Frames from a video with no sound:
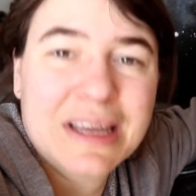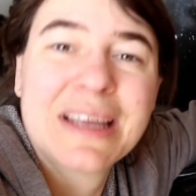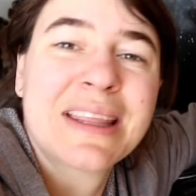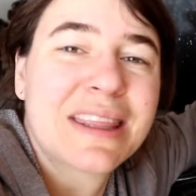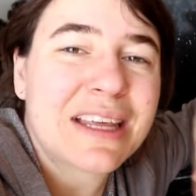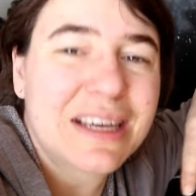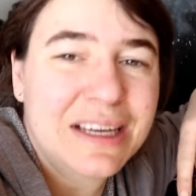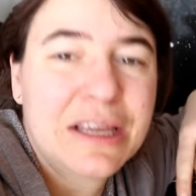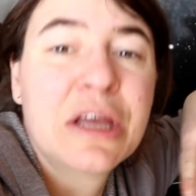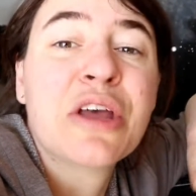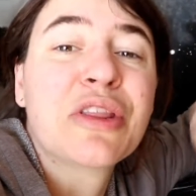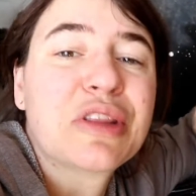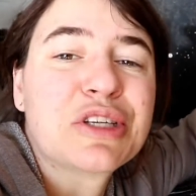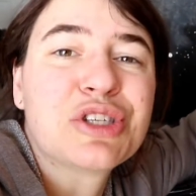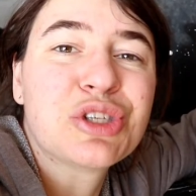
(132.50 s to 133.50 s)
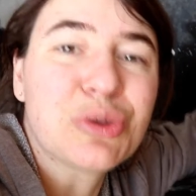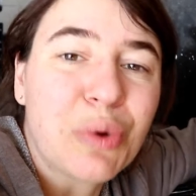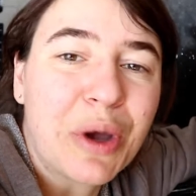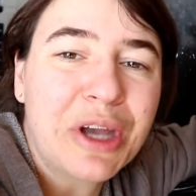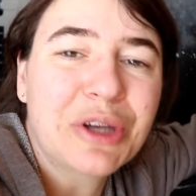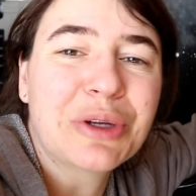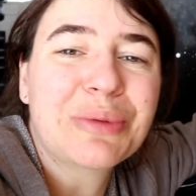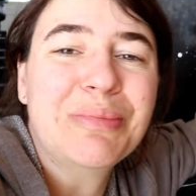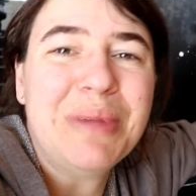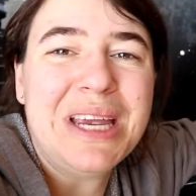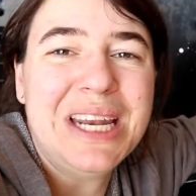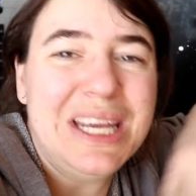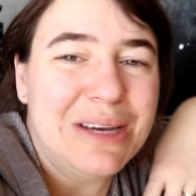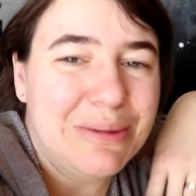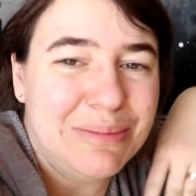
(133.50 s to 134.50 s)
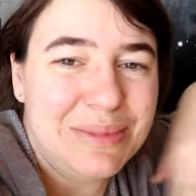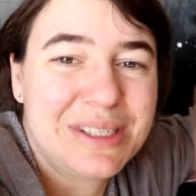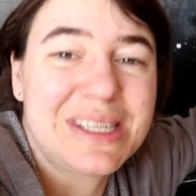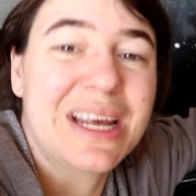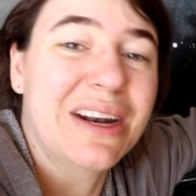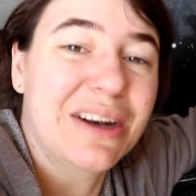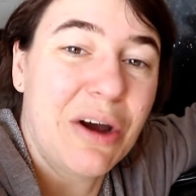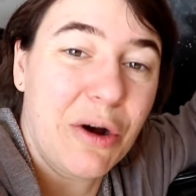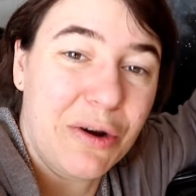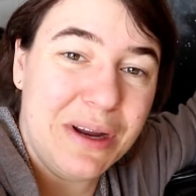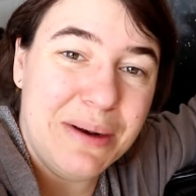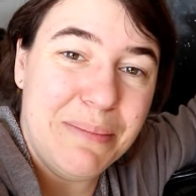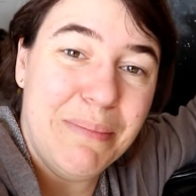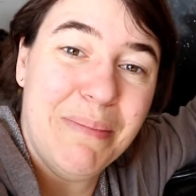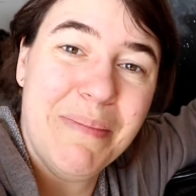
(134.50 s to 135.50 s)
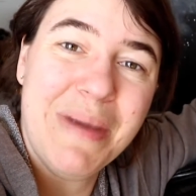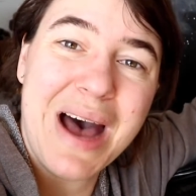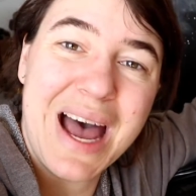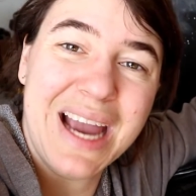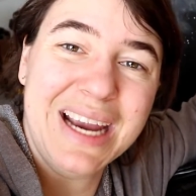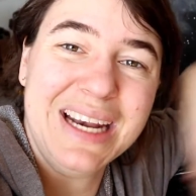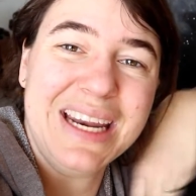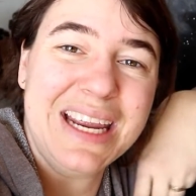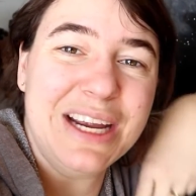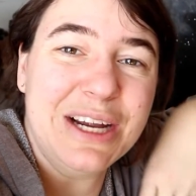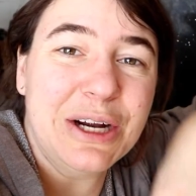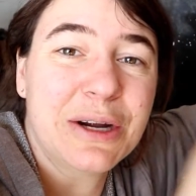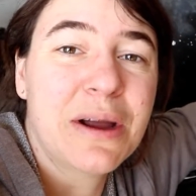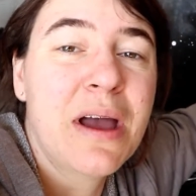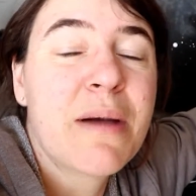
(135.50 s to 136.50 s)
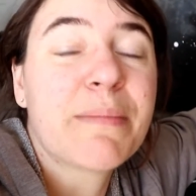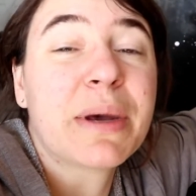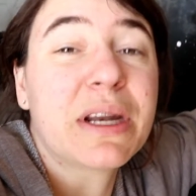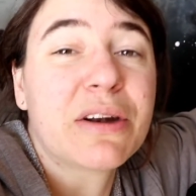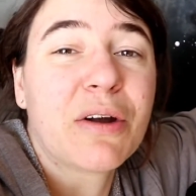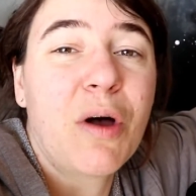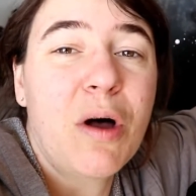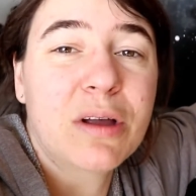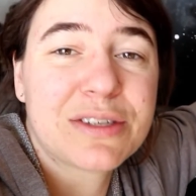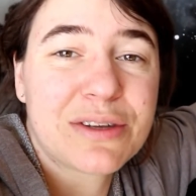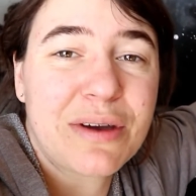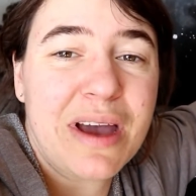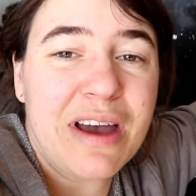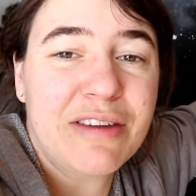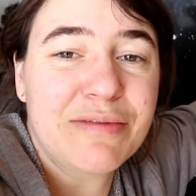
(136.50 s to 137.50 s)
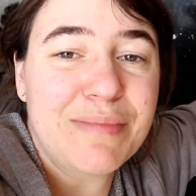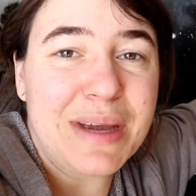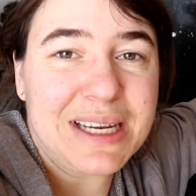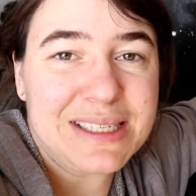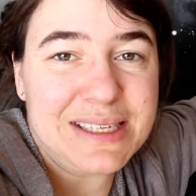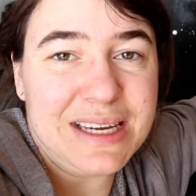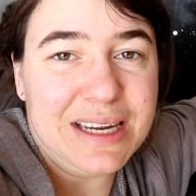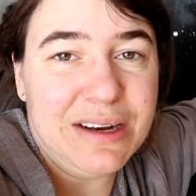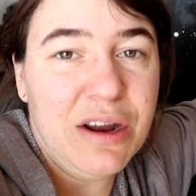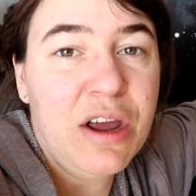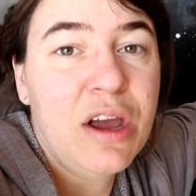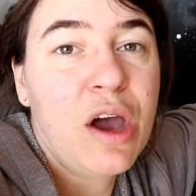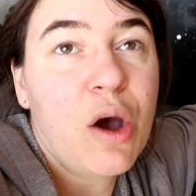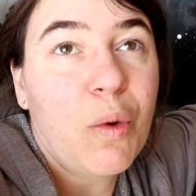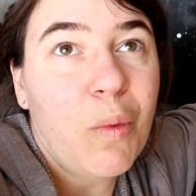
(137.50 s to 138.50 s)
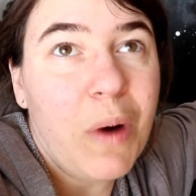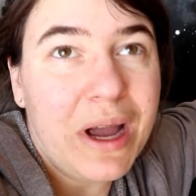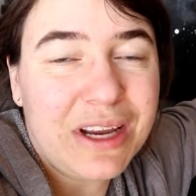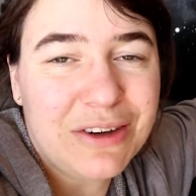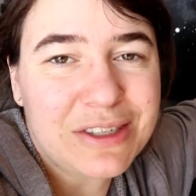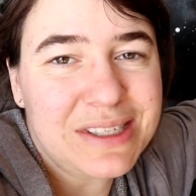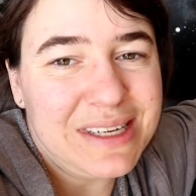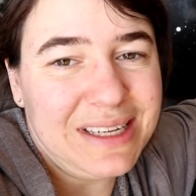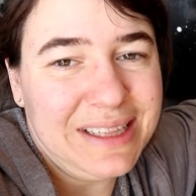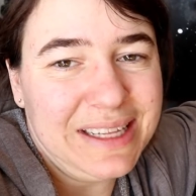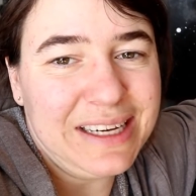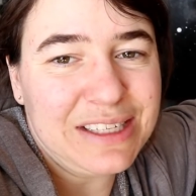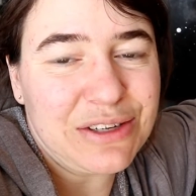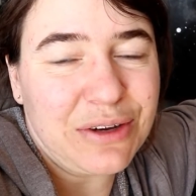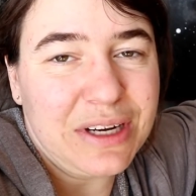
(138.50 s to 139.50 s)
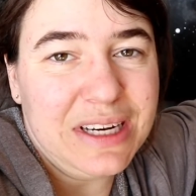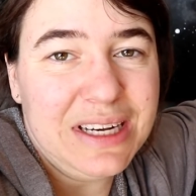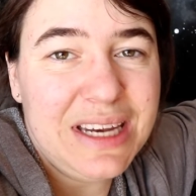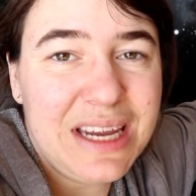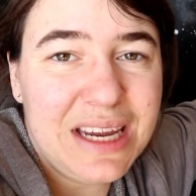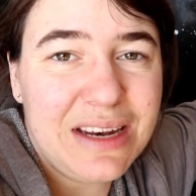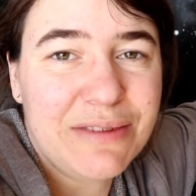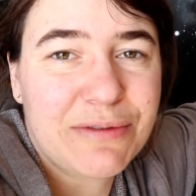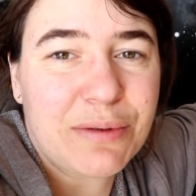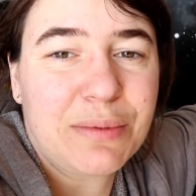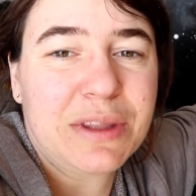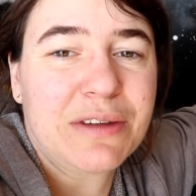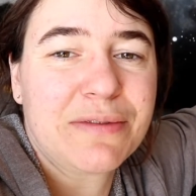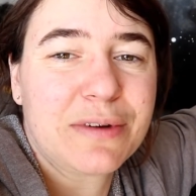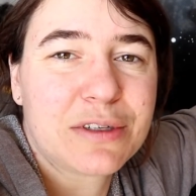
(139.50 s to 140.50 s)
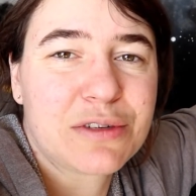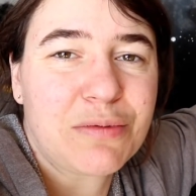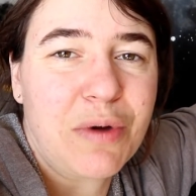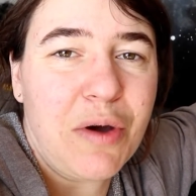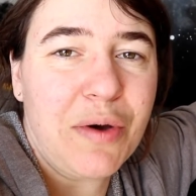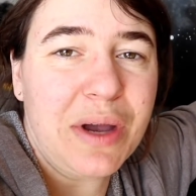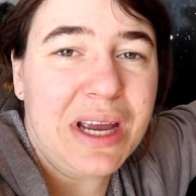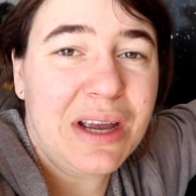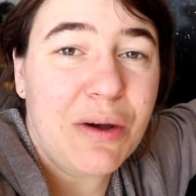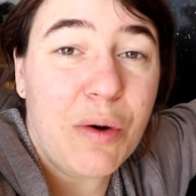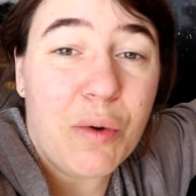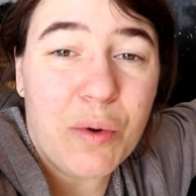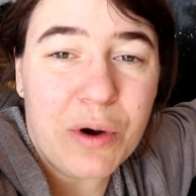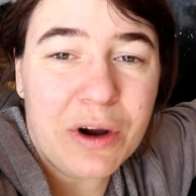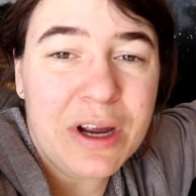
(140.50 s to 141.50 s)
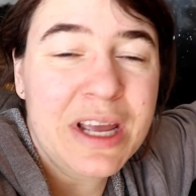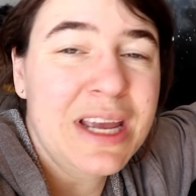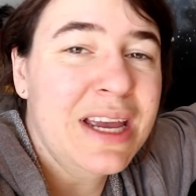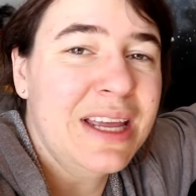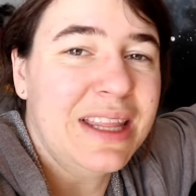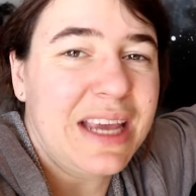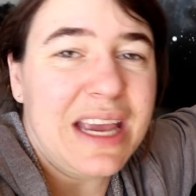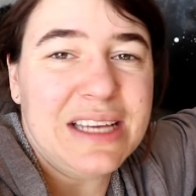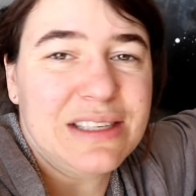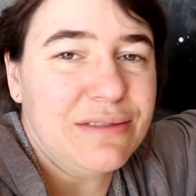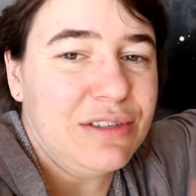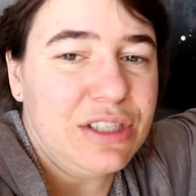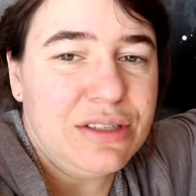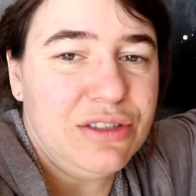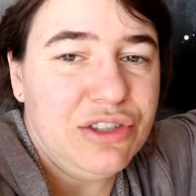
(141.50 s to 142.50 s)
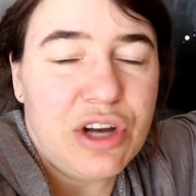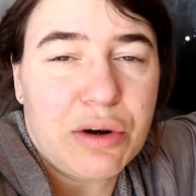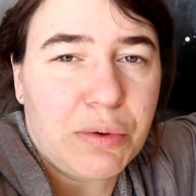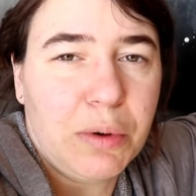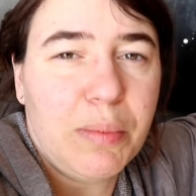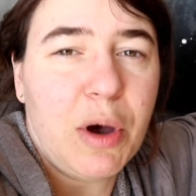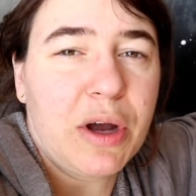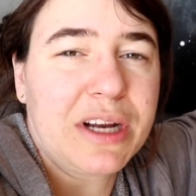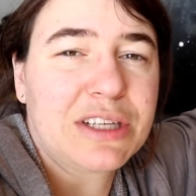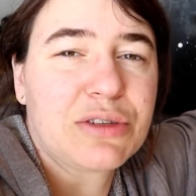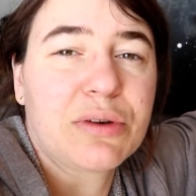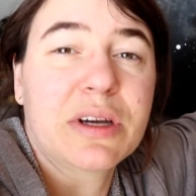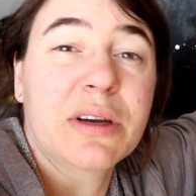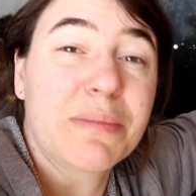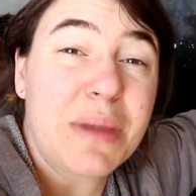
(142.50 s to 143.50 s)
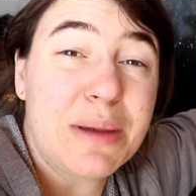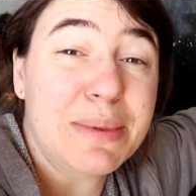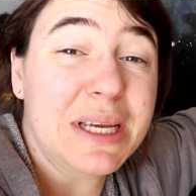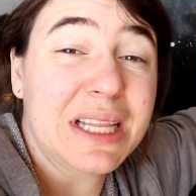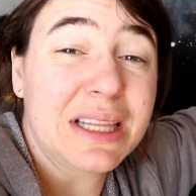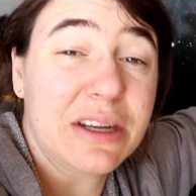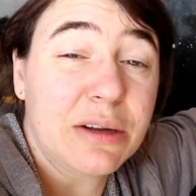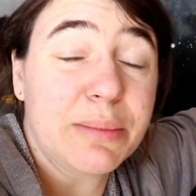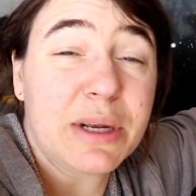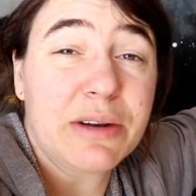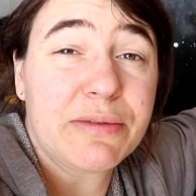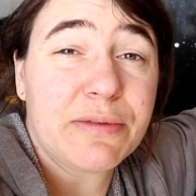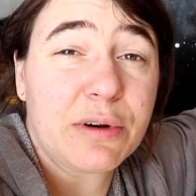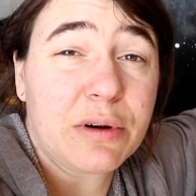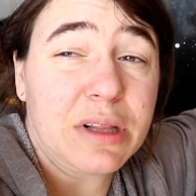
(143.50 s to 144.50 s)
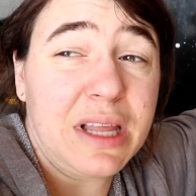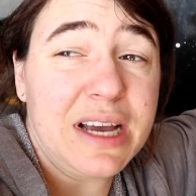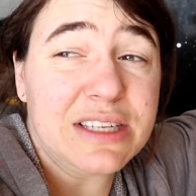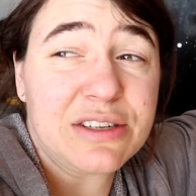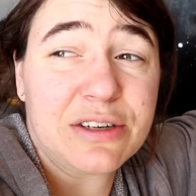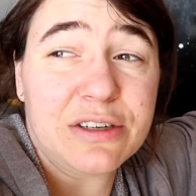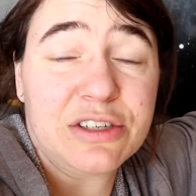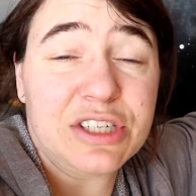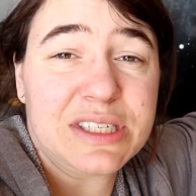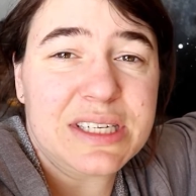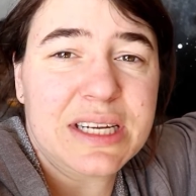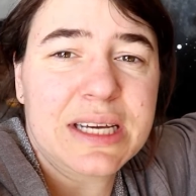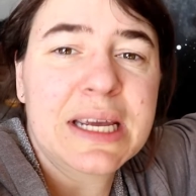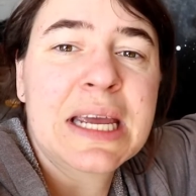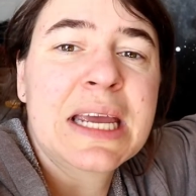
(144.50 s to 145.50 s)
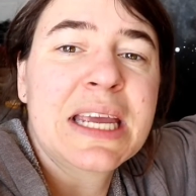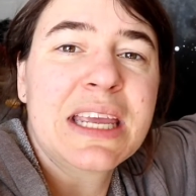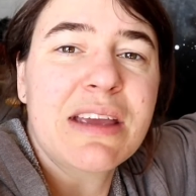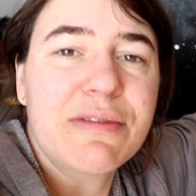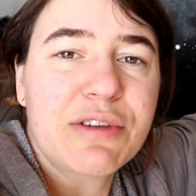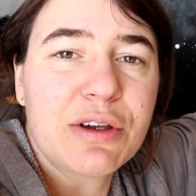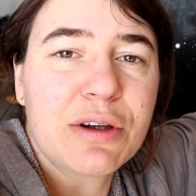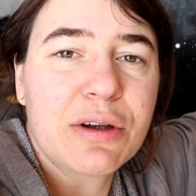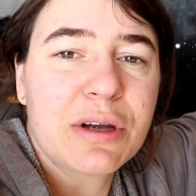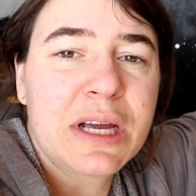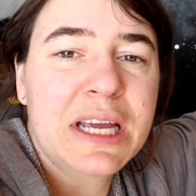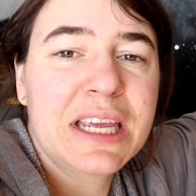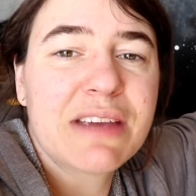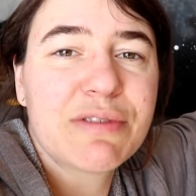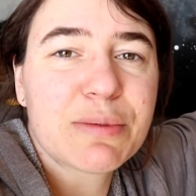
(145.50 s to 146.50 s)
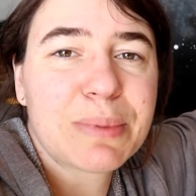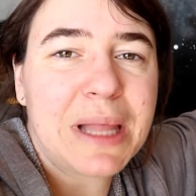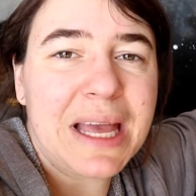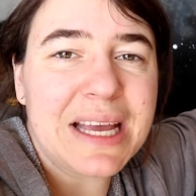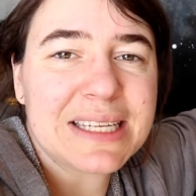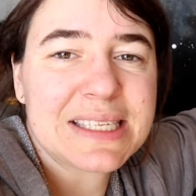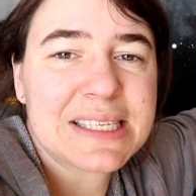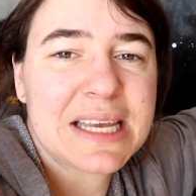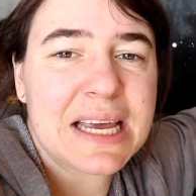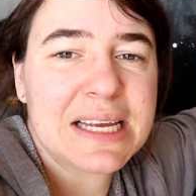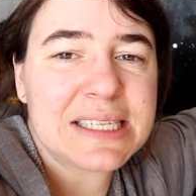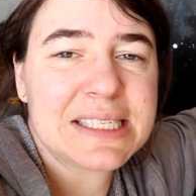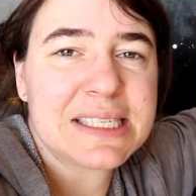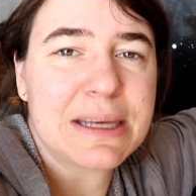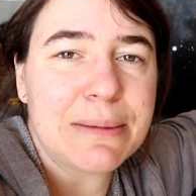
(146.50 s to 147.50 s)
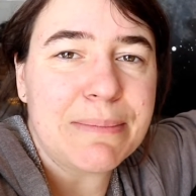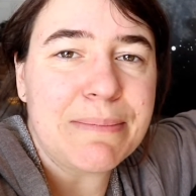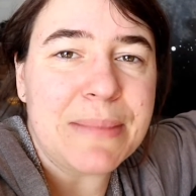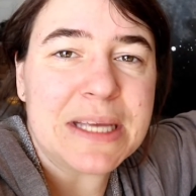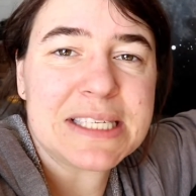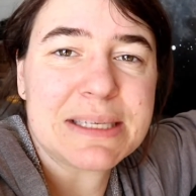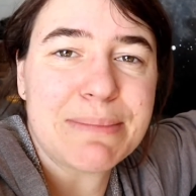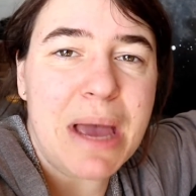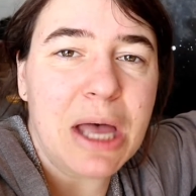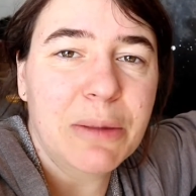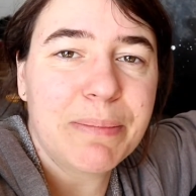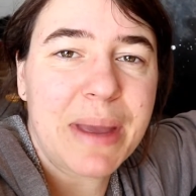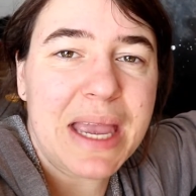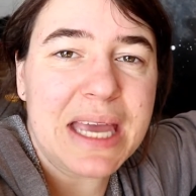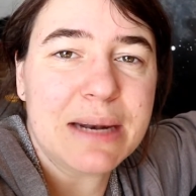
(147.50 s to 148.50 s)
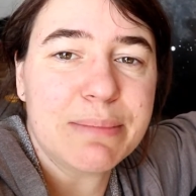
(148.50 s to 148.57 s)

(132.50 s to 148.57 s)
the soil mediums that are in mine here, but it'll also have mixed in what your seedlings are going to need for when they're first growing, or in the case of just general potting soil, maybe a little bit of fertilizer just to give your plants some help and a